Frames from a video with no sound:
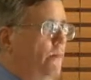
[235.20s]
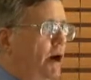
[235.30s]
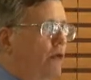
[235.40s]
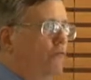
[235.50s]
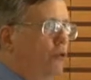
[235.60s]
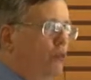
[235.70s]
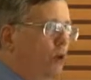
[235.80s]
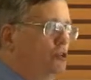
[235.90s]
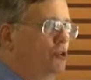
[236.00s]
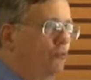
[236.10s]
about for the
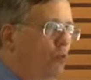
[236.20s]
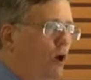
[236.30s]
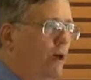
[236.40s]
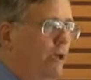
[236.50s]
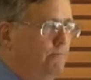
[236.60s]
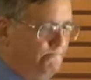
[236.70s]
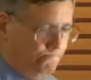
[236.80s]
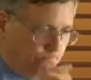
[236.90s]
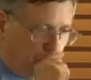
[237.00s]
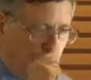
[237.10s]
rest of the way
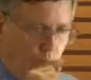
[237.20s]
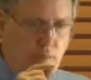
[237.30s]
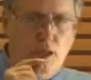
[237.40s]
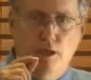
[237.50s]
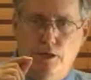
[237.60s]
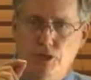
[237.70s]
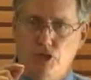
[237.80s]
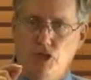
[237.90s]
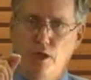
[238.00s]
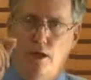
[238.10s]

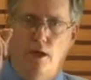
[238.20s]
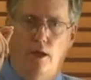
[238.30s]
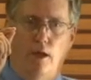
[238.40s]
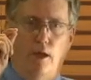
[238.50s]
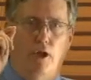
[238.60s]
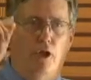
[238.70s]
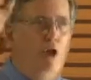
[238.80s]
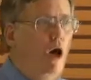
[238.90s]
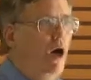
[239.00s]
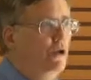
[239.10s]
is
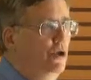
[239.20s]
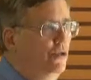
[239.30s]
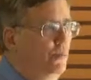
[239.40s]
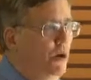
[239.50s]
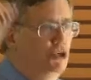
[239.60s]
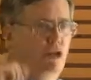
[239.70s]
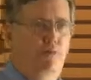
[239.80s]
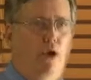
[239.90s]
not the budget